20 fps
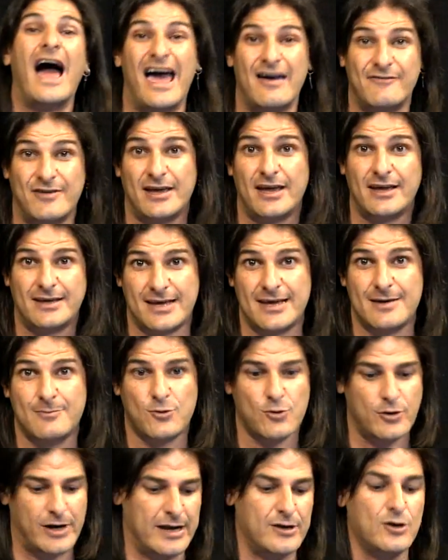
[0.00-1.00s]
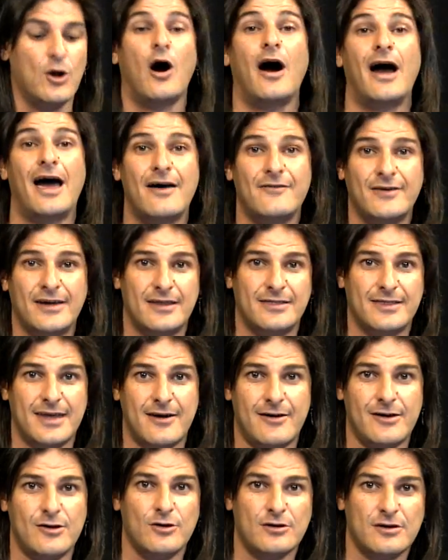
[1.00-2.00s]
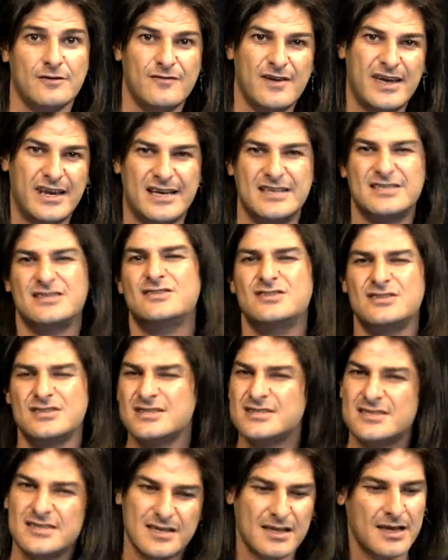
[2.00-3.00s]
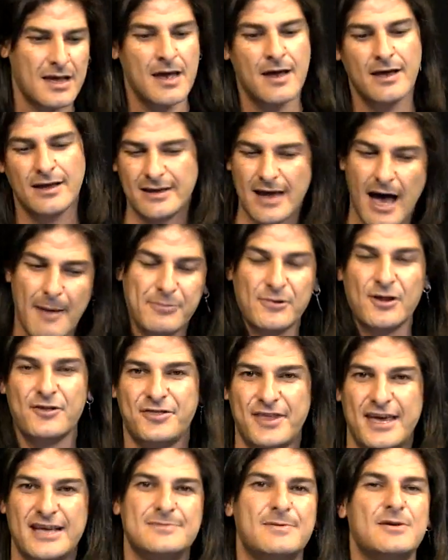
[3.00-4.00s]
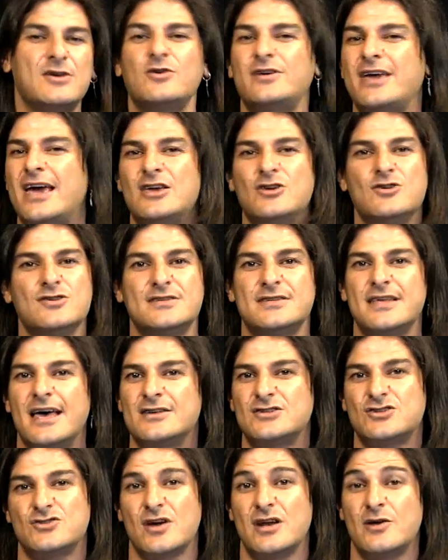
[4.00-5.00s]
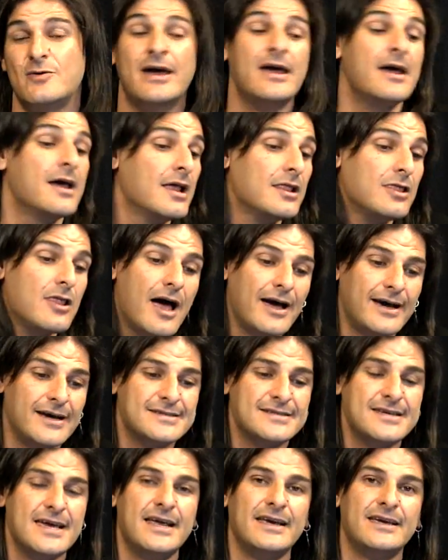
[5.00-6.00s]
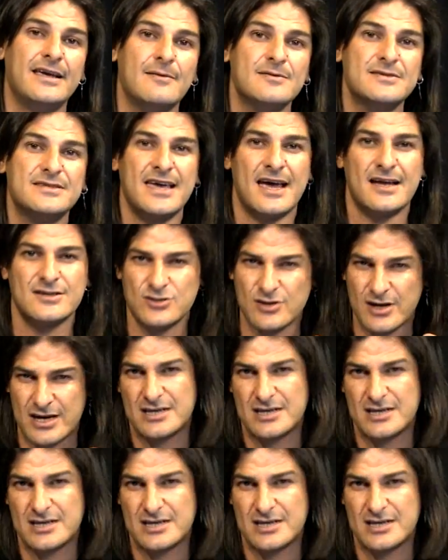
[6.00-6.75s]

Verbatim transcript: having a keyboard and not having it there at your convenience. Just a couple of things, but you'll get used to that straight away. Like I said, it comes down to your